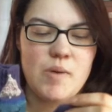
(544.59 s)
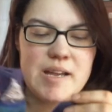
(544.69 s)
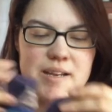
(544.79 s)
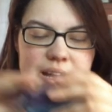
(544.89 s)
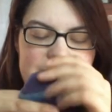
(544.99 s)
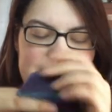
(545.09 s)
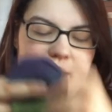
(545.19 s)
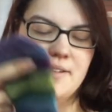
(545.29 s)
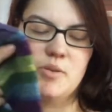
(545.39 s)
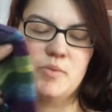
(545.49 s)
in, and I
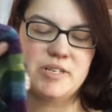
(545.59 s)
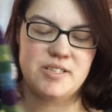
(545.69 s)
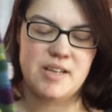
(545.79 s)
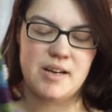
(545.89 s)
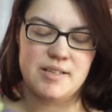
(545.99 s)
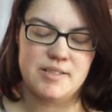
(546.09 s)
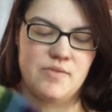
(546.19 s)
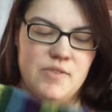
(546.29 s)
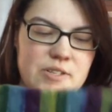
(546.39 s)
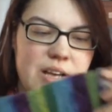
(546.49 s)
don't know which sock is the
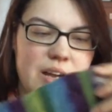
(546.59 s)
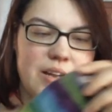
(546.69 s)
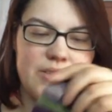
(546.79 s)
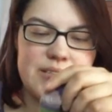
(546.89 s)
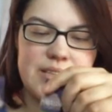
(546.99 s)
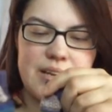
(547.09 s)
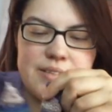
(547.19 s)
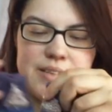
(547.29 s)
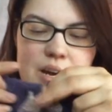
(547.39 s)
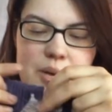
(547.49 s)
first sock and the second
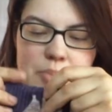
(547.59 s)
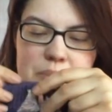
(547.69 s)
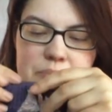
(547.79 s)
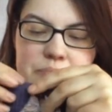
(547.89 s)
sock, but